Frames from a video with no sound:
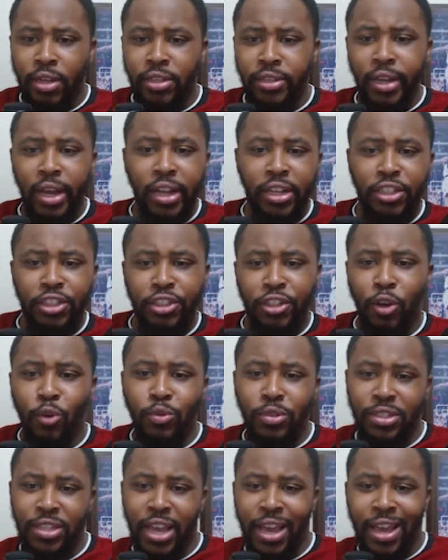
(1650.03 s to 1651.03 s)
Dutch,
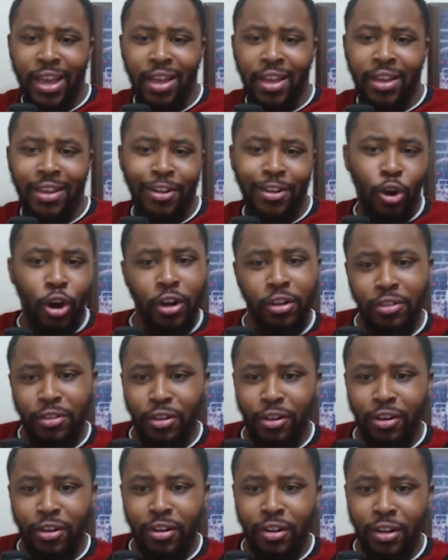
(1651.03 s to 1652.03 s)
Hosea, and
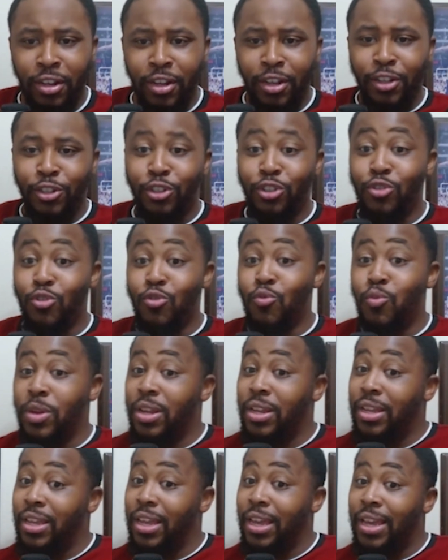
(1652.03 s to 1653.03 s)
Arthur? Do
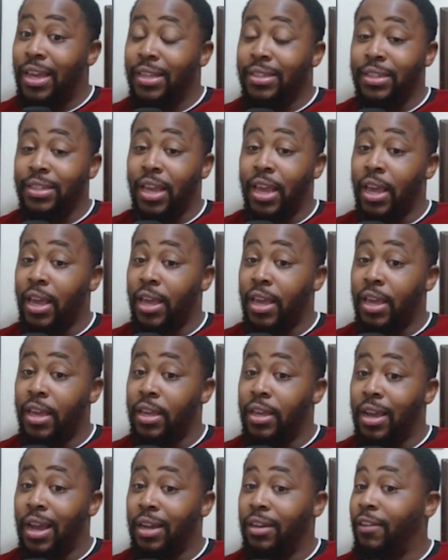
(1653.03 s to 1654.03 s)
we get a
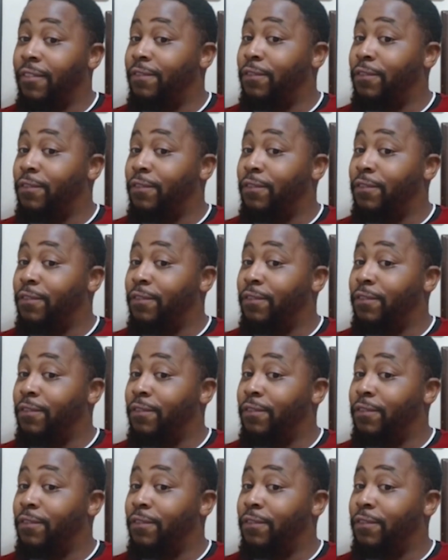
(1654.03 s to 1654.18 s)
kind of